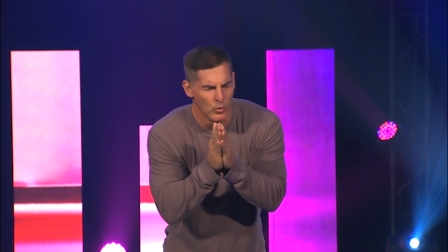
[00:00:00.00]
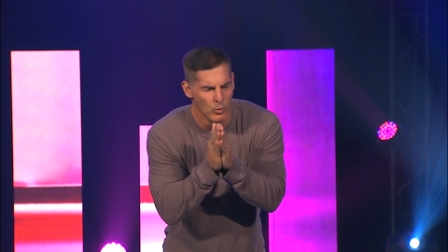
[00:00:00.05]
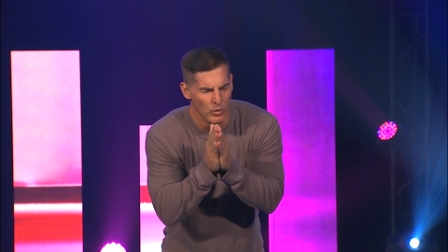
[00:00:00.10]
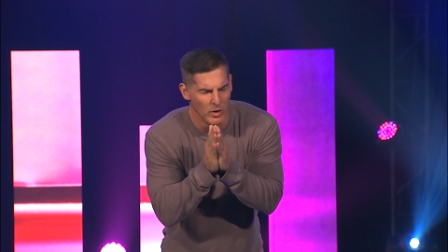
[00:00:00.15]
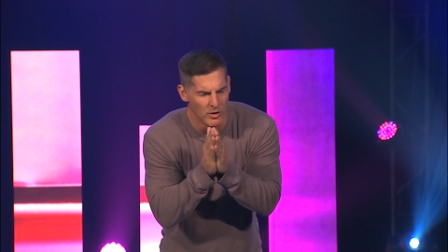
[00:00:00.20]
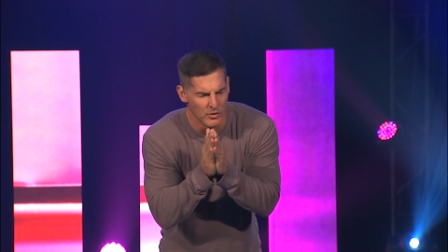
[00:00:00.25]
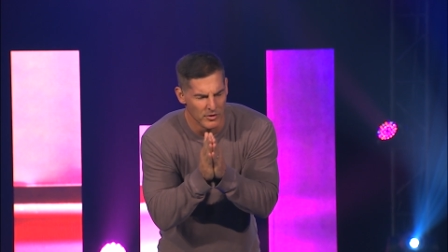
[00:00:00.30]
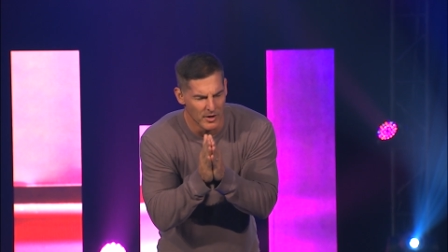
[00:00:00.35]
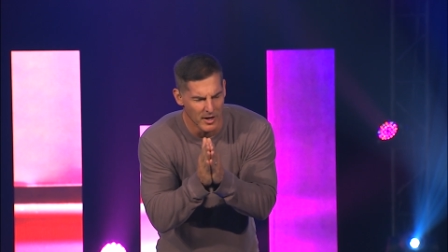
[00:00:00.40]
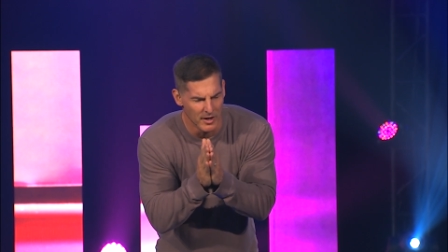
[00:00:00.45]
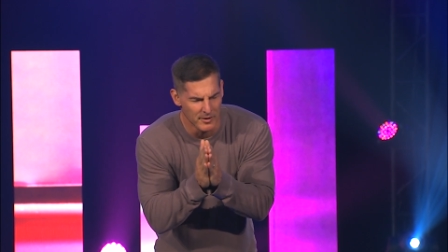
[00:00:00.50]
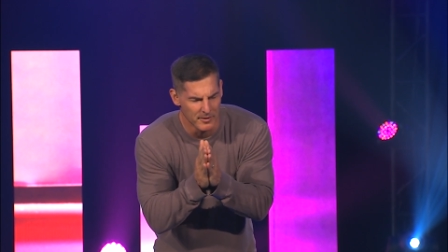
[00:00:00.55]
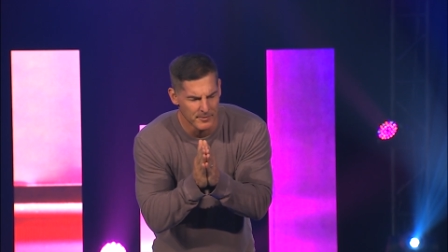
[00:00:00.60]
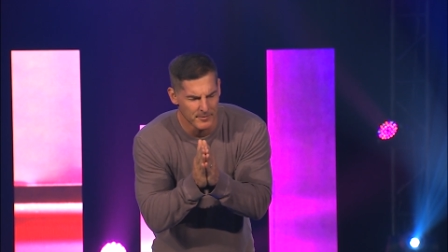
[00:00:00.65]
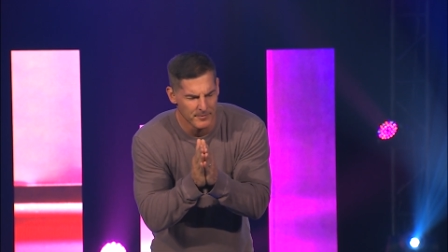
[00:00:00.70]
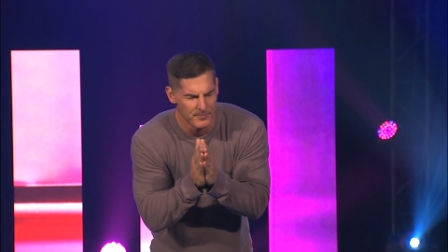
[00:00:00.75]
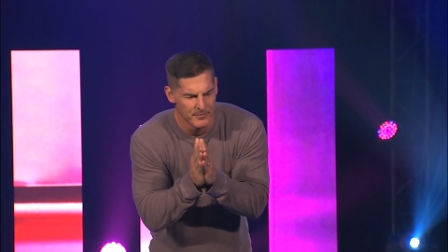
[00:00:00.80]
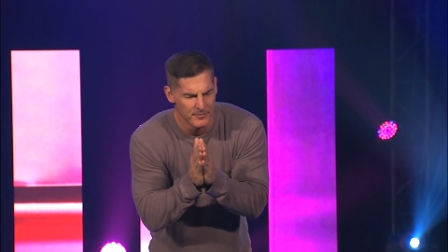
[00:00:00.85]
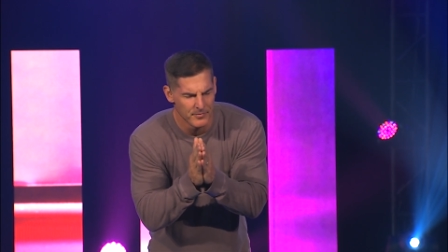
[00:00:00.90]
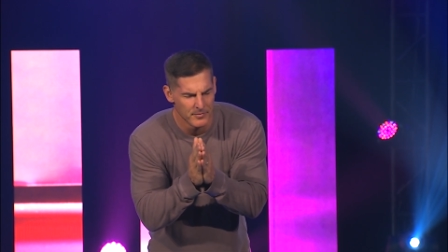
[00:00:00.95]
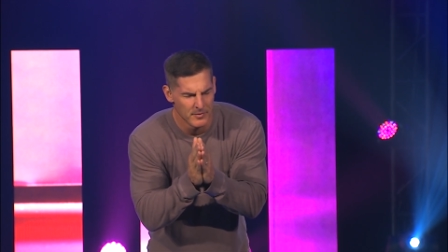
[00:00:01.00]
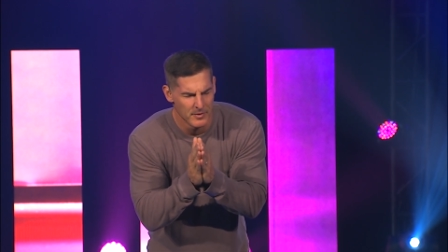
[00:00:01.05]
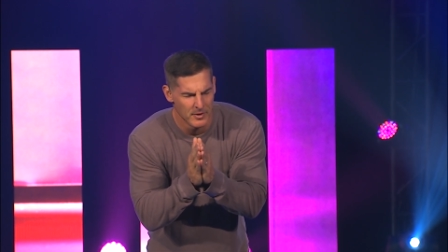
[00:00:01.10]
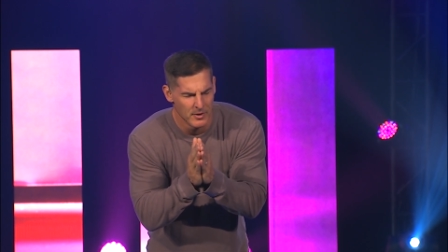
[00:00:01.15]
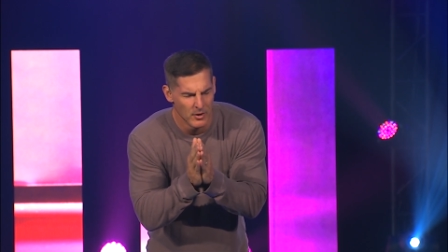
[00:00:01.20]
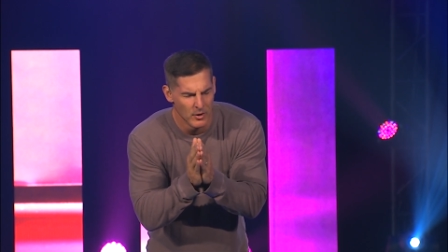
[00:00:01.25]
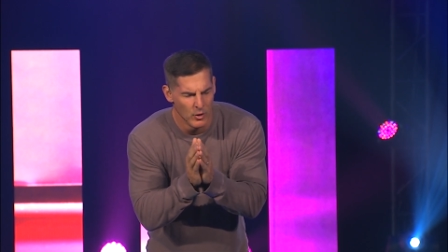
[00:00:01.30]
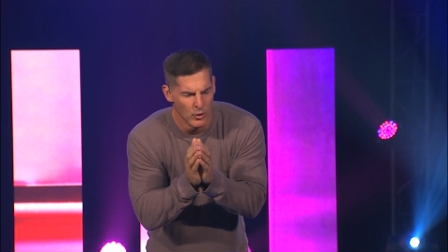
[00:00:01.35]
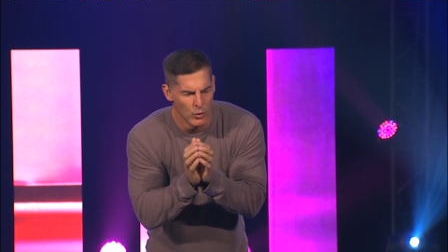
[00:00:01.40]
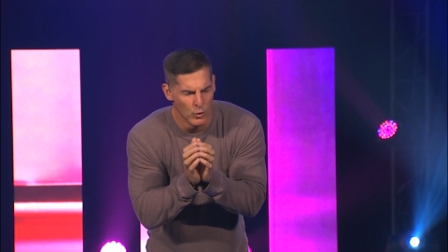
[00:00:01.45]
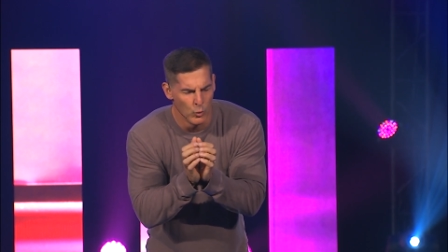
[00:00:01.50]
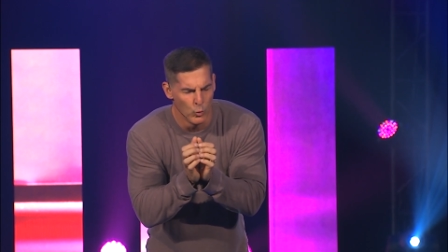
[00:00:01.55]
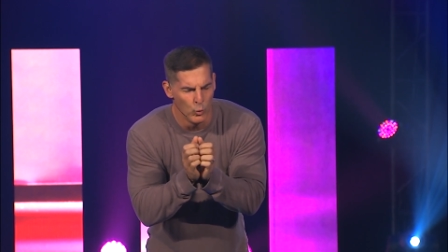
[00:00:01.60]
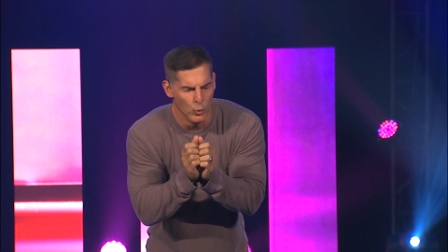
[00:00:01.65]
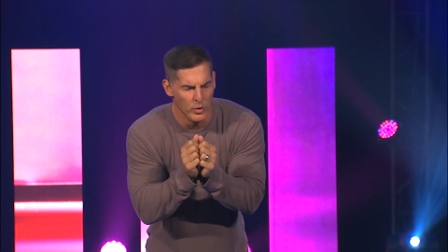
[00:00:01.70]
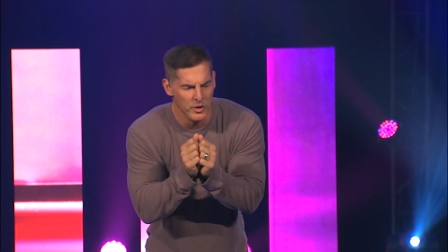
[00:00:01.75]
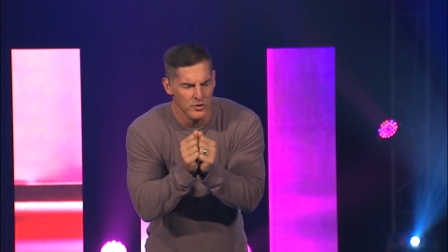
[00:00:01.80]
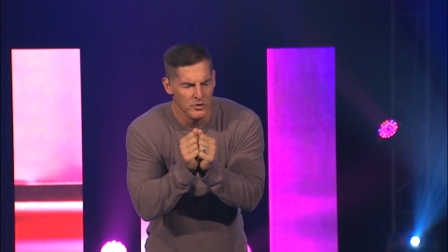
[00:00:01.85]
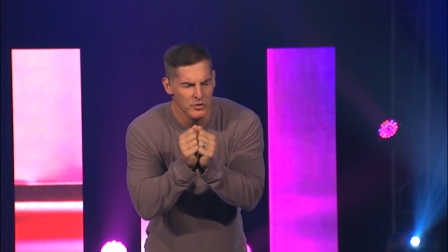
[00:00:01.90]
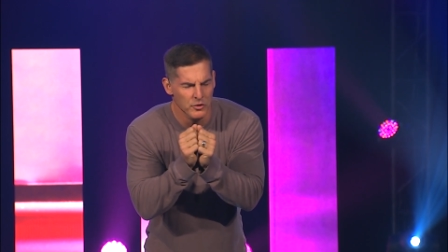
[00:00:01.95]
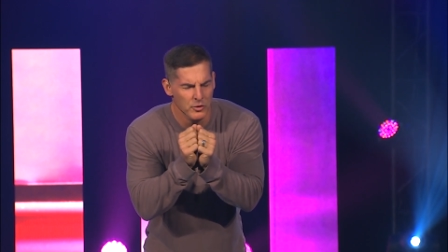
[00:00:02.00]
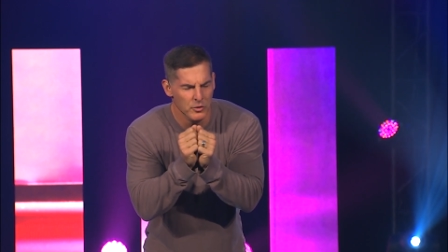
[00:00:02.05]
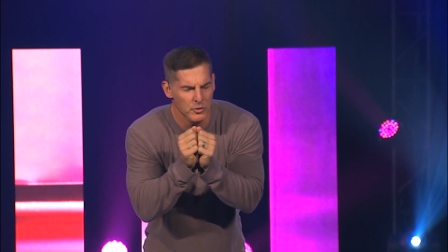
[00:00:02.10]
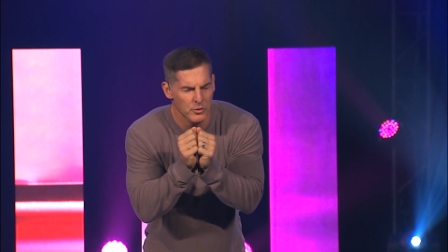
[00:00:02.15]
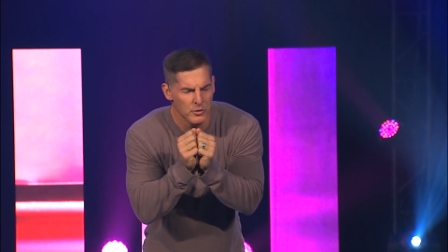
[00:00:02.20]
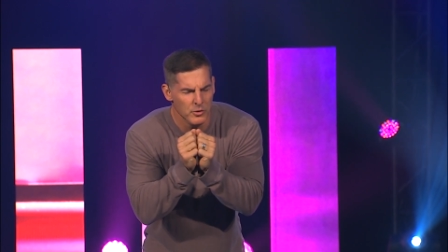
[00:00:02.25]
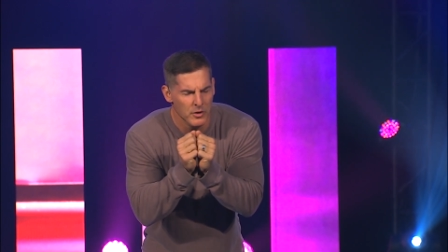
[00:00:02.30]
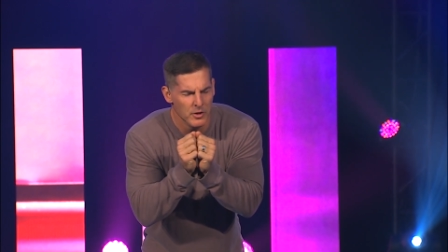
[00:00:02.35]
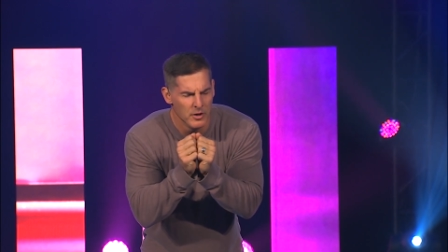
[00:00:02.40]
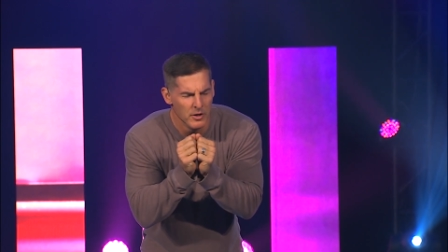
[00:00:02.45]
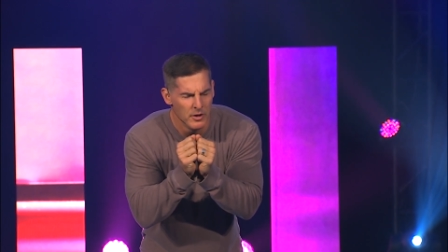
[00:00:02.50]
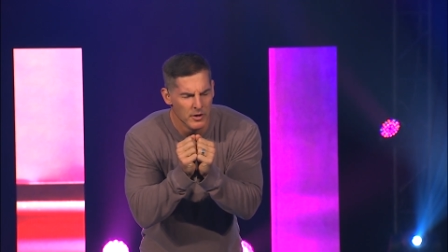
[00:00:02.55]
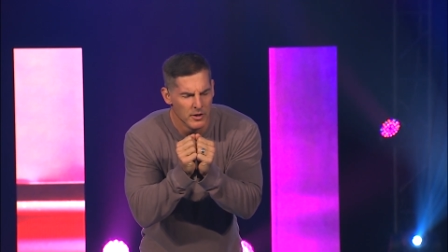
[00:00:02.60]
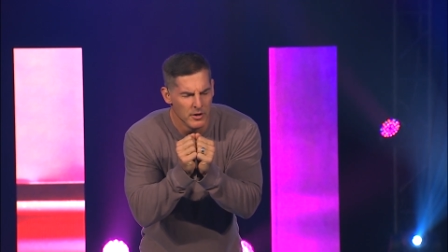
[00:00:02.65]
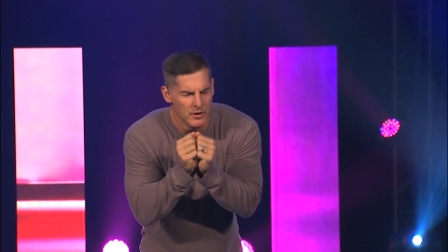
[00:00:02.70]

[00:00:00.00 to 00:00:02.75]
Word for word: Well done. When you